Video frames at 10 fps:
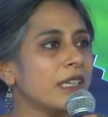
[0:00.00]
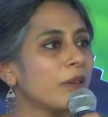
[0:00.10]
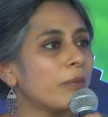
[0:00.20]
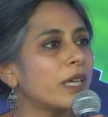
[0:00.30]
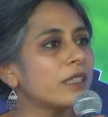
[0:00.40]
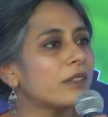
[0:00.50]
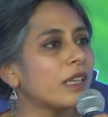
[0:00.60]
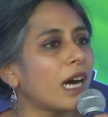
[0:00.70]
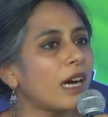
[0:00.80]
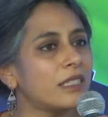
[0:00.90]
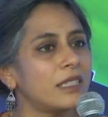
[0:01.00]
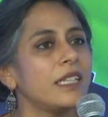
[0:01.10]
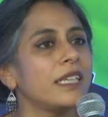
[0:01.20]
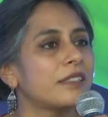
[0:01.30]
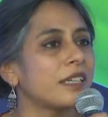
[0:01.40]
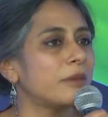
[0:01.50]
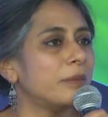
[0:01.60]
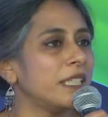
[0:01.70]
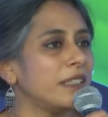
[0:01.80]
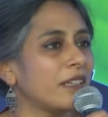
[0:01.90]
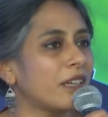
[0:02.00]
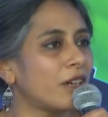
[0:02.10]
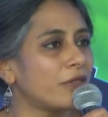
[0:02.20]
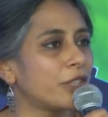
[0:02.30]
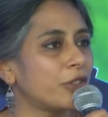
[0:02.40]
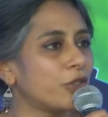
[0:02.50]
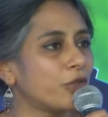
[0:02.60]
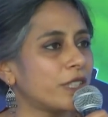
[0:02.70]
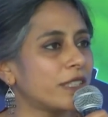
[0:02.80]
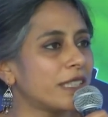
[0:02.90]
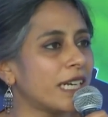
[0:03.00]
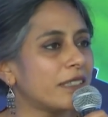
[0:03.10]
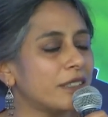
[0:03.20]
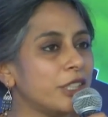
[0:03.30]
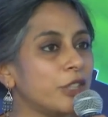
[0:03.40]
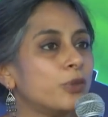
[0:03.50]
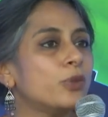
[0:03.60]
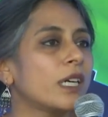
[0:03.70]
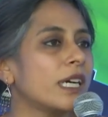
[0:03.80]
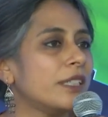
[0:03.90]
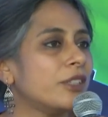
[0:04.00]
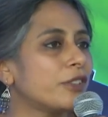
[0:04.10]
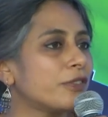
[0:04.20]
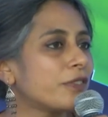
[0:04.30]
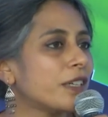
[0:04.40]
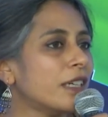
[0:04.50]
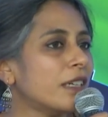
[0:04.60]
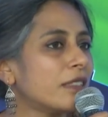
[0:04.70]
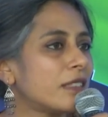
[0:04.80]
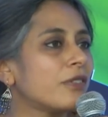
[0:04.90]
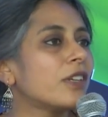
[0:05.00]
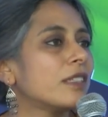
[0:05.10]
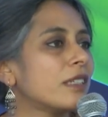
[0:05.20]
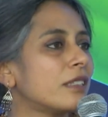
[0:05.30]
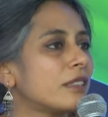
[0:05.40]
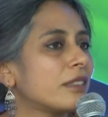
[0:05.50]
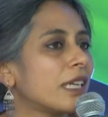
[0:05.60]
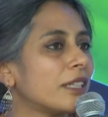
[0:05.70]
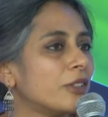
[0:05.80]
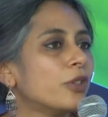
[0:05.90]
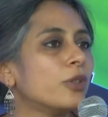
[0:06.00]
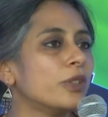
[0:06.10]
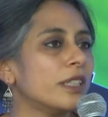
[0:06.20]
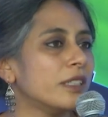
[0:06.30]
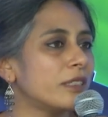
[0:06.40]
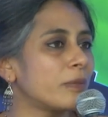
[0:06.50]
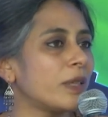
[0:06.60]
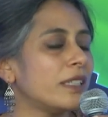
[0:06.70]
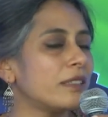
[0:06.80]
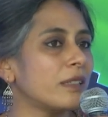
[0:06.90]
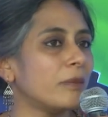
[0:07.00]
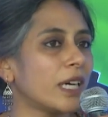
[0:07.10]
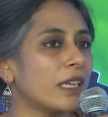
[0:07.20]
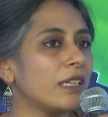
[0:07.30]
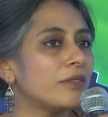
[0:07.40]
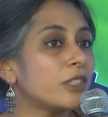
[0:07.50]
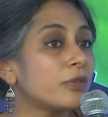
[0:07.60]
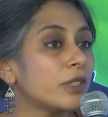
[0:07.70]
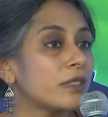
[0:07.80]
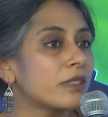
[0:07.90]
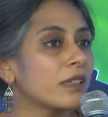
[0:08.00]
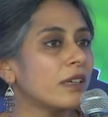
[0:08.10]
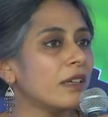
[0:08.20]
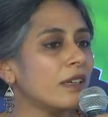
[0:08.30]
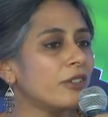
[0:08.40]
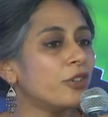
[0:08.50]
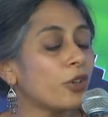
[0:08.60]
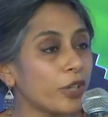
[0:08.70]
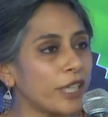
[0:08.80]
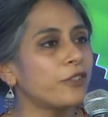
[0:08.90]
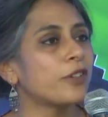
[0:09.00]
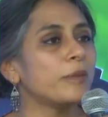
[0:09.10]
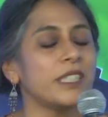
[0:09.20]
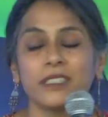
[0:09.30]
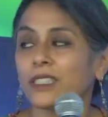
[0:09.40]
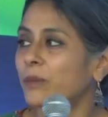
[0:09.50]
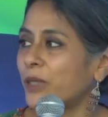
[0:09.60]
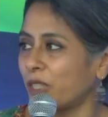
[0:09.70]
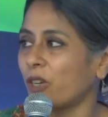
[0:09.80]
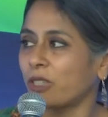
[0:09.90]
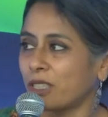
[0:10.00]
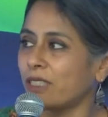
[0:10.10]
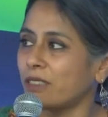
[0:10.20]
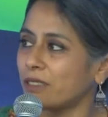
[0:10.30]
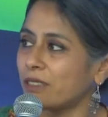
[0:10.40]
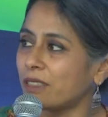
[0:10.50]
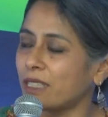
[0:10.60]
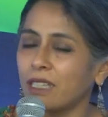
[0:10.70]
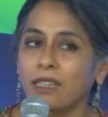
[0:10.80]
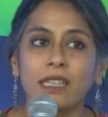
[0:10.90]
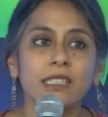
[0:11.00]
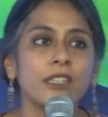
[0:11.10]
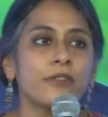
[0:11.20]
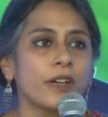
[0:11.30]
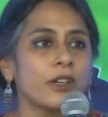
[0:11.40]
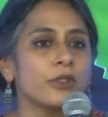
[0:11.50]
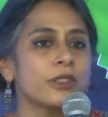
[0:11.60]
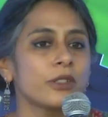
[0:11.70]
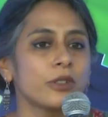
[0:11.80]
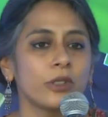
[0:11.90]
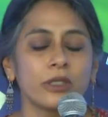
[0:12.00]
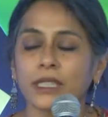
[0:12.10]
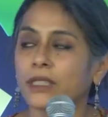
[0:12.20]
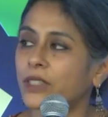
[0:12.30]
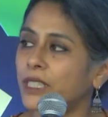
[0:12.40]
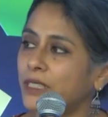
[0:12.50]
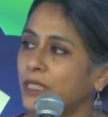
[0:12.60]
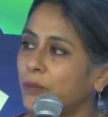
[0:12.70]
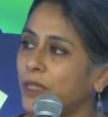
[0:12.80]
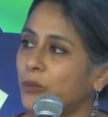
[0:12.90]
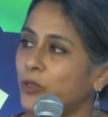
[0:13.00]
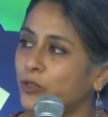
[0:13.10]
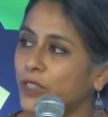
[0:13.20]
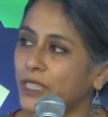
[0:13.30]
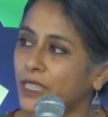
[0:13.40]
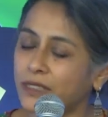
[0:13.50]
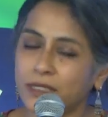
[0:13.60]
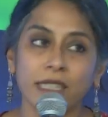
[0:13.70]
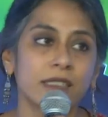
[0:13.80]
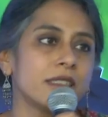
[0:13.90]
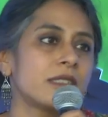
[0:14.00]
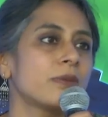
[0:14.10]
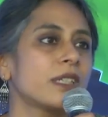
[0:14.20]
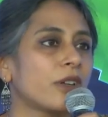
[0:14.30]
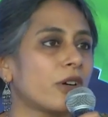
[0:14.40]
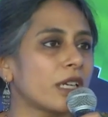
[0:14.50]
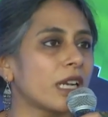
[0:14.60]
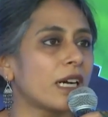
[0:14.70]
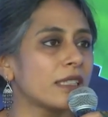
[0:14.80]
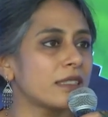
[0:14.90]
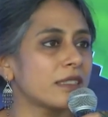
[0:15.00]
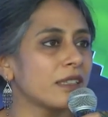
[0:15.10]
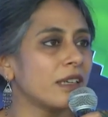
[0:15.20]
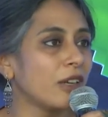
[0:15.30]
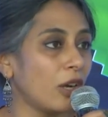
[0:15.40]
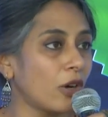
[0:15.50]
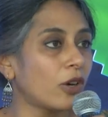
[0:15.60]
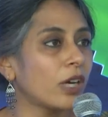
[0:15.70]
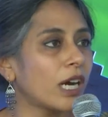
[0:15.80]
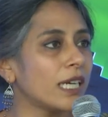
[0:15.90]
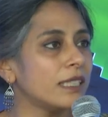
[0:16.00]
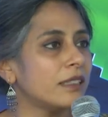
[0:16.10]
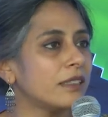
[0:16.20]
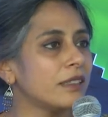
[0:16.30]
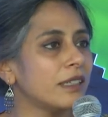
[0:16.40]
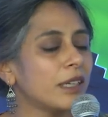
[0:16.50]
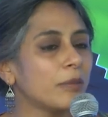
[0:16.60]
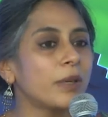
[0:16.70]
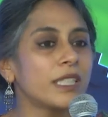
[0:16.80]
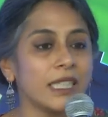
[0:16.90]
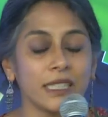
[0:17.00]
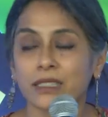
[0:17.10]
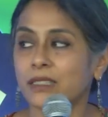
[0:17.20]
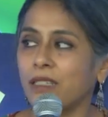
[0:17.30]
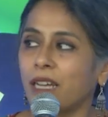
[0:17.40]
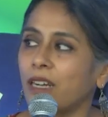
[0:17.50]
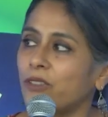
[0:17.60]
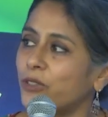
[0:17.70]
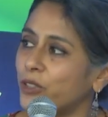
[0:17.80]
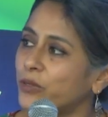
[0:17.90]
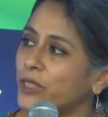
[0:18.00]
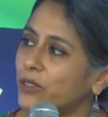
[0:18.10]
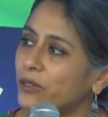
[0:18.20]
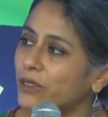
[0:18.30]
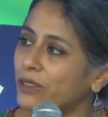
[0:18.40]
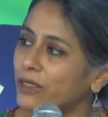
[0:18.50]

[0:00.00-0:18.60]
but largely it had been covered over and a new kind of civilization had grown in its place in Bali, which was drawing from India but not Indian. And he found the whole thing very deeply moving and said, this will not last long either, but they still have what we don't.